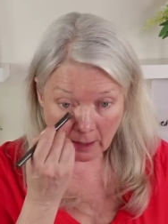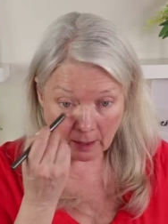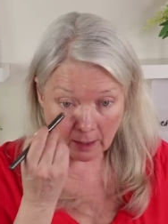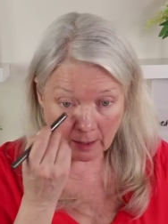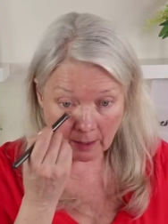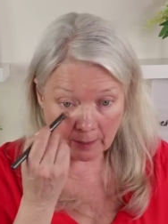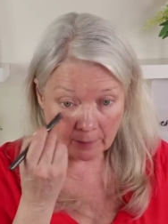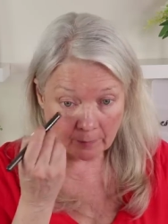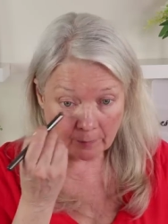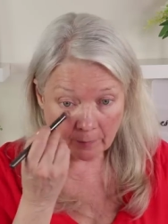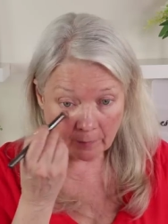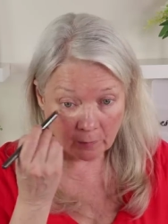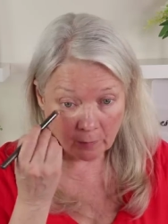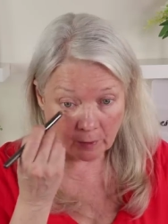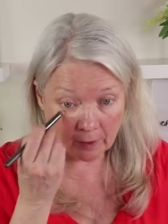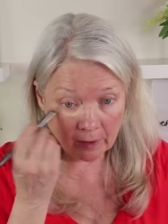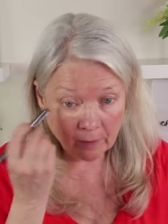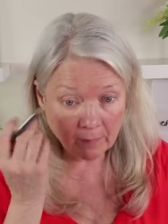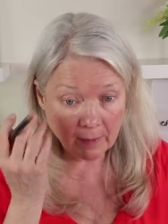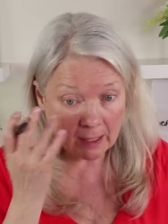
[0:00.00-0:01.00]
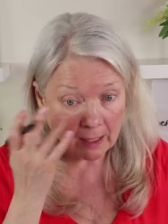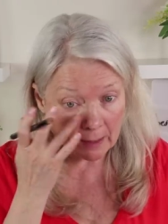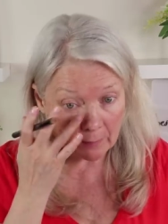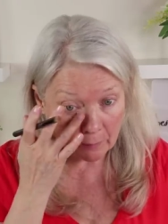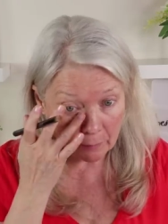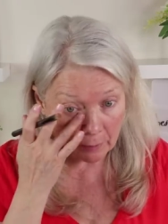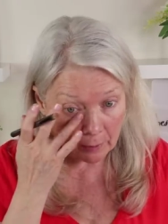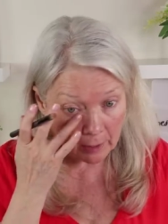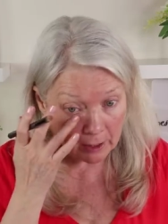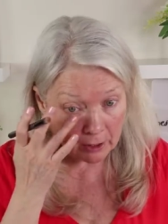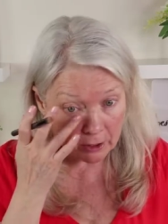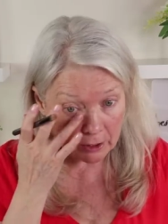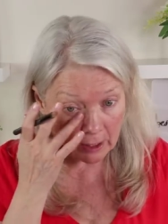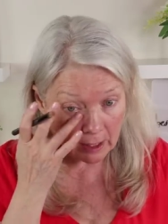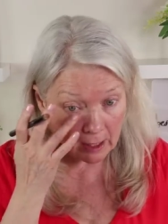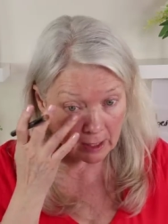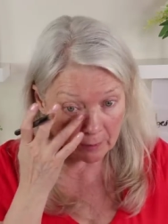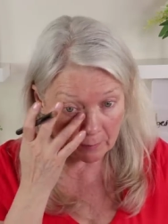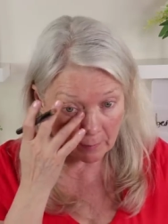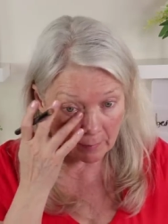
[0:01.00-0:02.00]
um, with a makeup brush
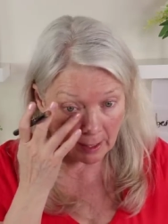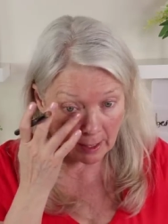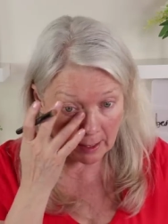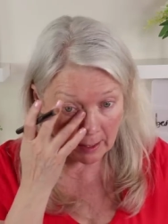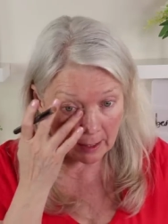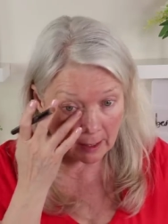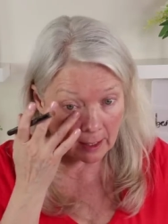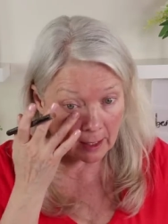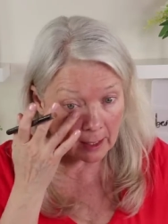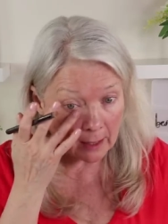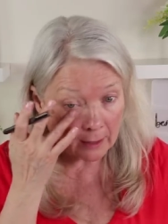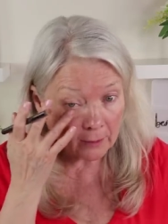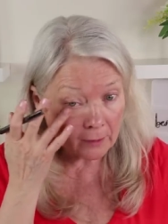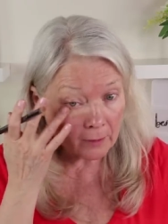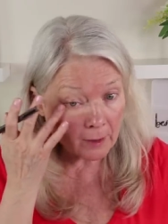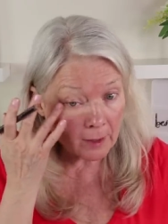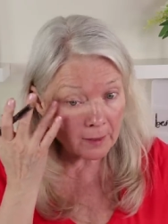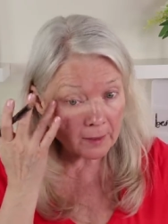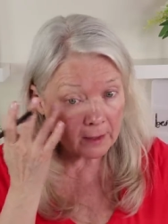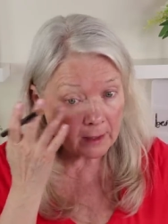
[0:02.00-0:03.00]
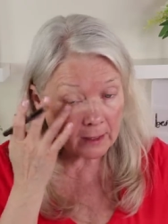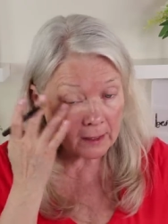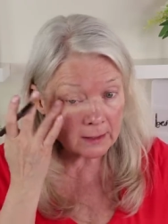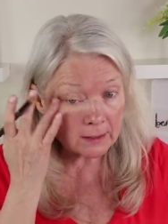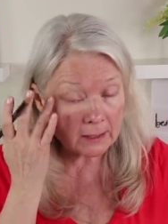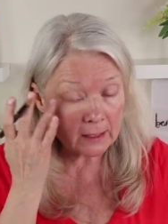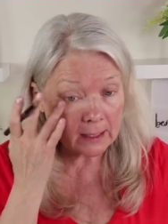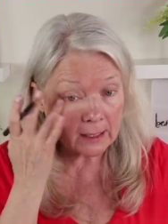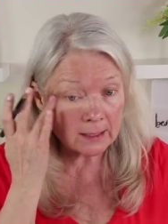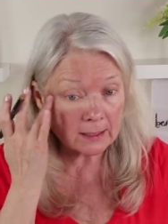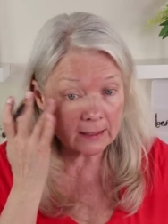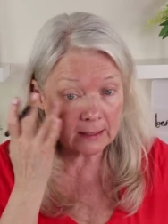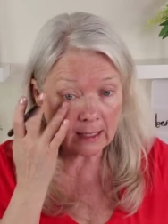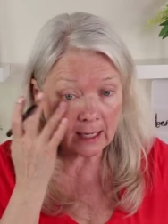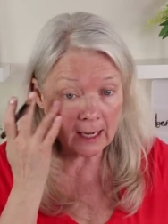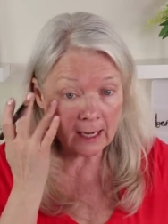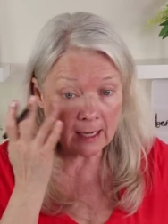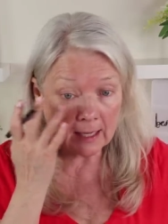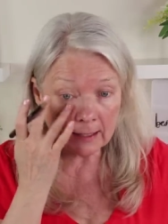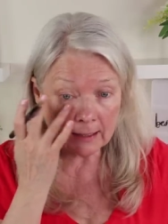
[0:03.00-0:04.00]
and my color on this is
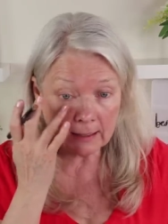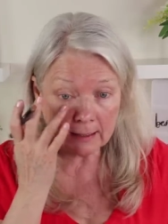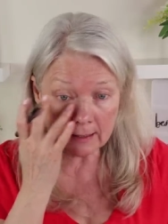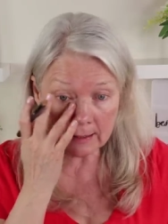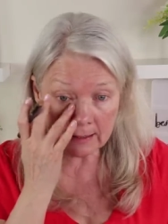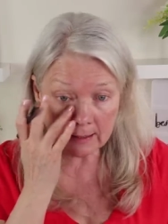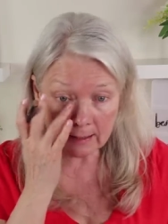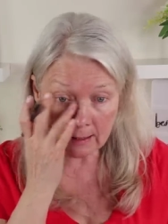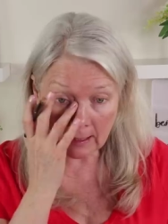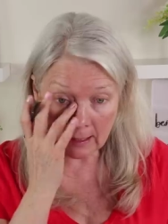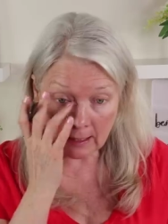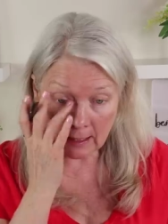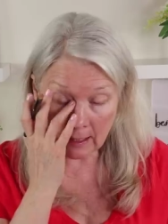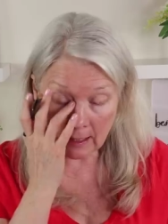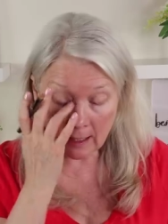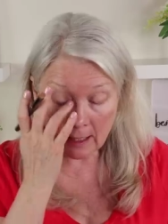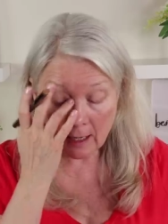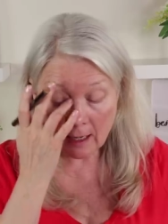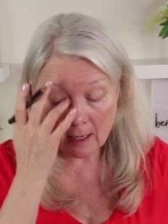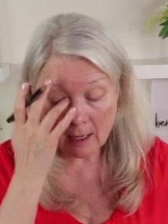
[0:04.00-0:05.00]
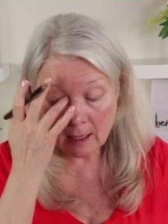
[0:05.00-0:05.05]
NC